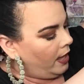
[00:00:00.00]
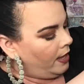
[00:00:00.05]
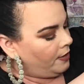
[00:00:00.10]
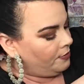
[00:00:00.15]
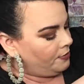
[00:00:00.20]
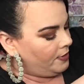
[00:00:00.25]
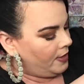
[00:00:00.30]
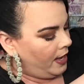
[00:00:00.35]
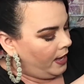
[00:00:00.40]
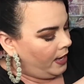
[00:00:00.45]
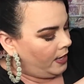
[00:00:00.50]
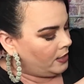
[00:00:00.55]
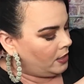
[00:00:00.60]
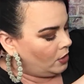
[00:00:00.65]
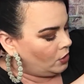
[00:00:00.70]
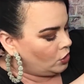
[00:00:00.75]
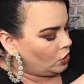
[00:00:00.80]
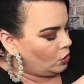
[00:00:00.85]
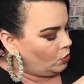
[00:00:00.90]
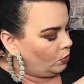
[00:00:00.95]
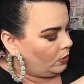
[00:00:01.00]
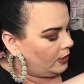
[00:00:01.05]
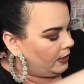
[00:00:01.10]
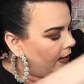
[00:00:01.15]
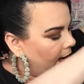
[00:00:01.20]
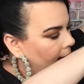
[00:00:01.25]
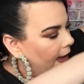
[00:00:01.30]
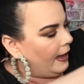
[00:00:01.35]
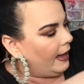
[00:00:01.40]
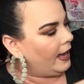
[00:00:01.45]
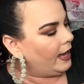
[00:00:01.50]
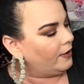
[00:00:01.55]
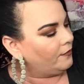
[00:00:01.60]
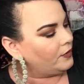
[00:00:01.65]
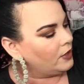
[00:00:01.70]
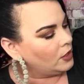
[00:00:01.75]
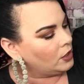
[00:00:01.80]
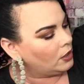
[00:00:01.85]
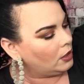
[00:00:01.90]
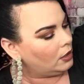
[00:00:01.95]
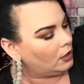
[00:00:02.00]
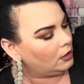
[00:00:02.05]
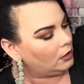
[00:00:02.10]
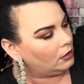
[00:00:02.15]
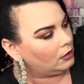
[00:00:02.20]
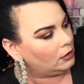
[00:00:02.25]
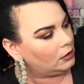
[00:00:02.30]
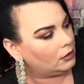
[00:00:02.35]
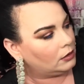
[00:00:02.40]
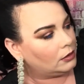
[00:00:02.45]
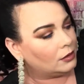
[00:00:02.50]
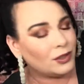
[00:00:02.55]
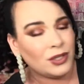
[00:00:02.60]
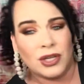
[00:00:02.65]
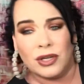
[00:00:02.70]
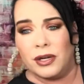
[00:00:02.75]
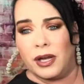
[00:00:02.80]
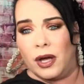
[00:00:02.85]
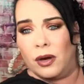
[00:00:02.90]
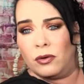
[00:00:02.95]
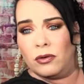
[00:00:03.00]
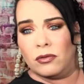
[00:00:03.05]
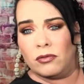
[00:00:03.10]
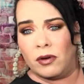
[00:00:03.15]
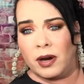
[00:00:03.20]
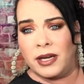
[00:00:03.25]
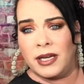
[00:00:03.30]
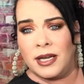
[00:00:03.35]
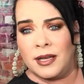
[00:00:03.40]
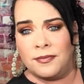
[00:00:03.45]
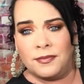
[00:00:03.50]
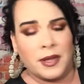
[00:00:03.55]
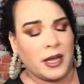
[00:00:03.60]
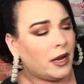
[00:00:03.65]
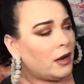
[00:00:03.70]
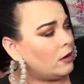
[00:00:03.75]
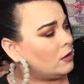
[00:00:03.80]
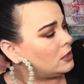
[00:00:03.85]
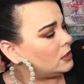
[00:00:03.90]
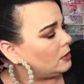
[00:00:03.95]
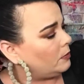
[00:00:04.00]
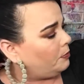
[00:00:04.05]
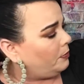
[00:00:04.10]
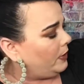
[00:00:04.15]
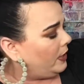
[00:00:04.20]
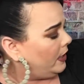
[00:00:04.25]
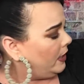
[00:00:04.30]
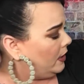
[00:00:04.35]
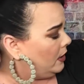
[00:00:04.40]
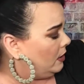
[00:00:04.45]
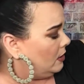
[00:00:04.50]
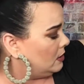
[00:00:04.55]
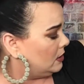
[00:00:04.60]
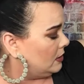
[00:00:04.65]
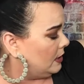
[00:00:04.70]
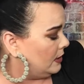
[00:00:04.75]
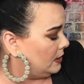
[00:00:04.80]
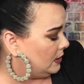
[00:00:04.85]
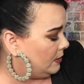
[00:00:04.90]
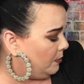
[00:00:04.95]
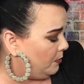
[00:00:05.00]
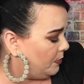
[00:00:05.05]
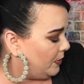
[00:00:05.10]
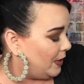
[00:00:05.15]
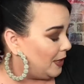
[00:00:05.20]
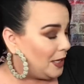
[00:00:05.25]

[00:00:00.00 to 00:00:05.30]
And then you would have, you know, right in there. It's big. It's nice and